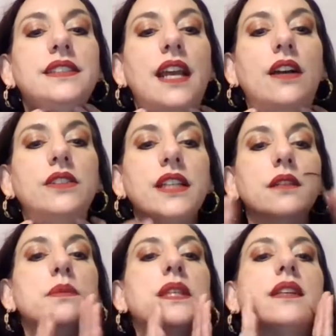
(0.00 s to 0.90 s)
down
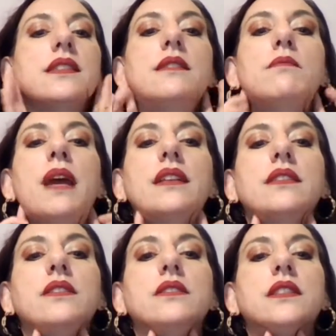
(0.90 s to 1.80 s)
here because the
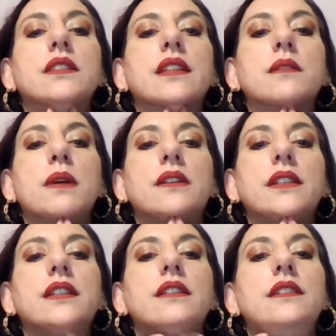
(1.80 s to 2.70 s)
mask goes to like about
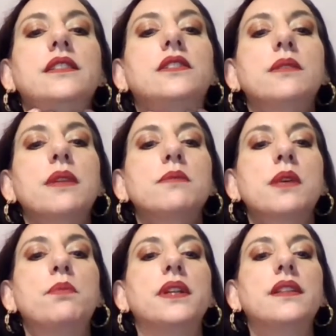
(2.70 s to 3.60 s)
here. And so sometimes
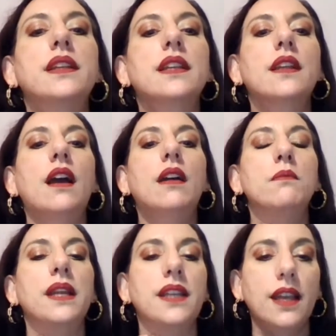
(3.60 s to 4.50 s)
I'll put it like on
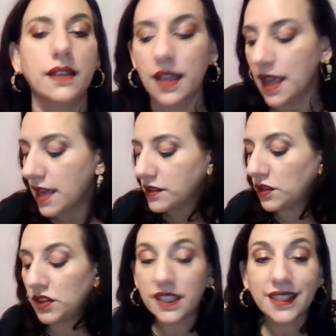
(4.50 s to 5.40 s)
my neck. So
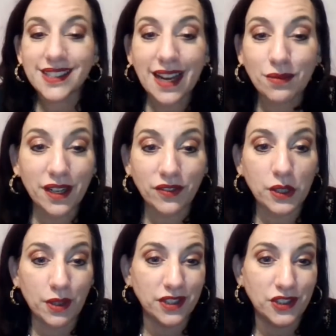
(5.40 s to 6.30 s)
you can decide whatever
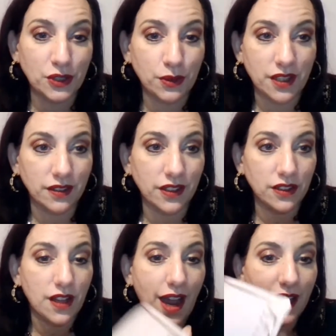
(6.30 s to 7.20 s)
you want to do with the
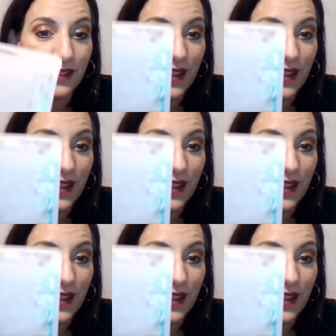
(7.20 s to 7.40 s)
little eye